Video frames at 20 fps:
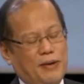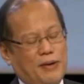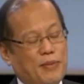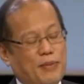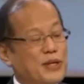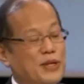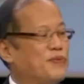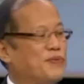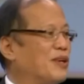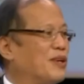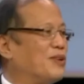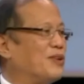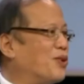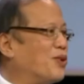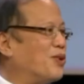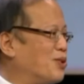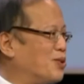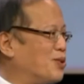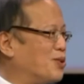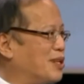emerge
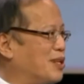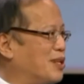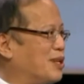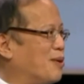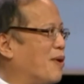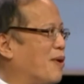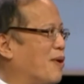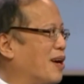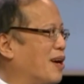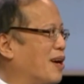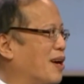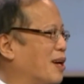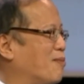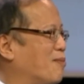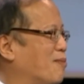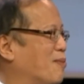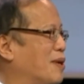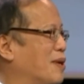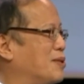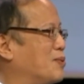victorious in the
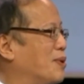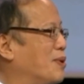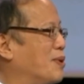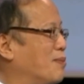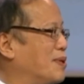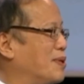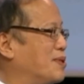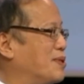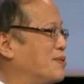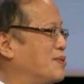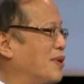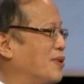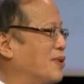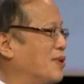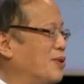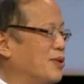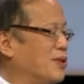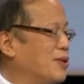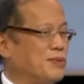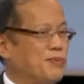marketplace would emerge
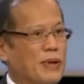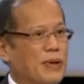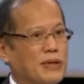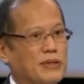victorious